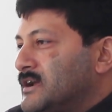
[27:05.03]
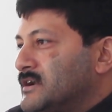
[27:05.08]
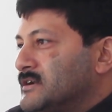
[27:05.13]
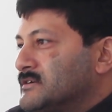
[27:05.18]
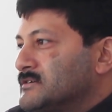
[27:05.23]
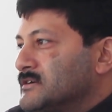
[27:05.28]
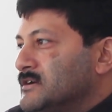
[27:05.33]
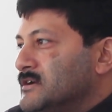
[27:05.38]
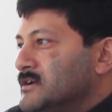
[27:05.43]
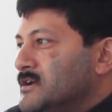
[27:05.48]

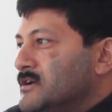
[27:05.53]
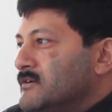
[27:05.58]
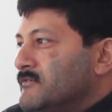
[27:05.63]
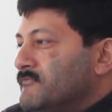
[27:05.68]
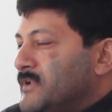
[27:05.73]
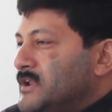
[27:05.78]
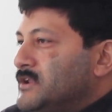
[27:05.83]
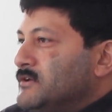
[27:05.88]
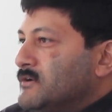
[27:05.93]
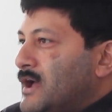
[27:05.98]
that
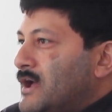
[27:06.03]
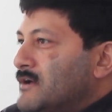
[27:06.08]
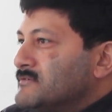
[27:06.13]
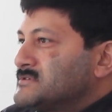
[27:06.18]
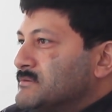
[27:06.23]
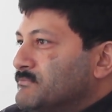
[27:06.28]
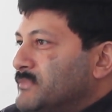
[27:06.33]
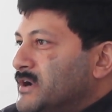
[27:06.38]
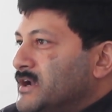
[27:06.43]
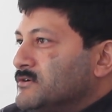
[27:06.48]
when you
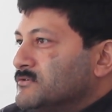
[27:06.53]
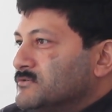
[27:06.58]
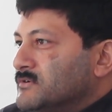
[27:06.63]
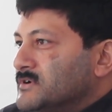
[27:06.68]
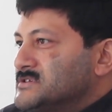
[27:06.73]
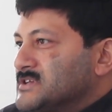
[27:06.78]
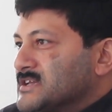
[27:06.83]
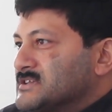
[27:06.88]
have somebody who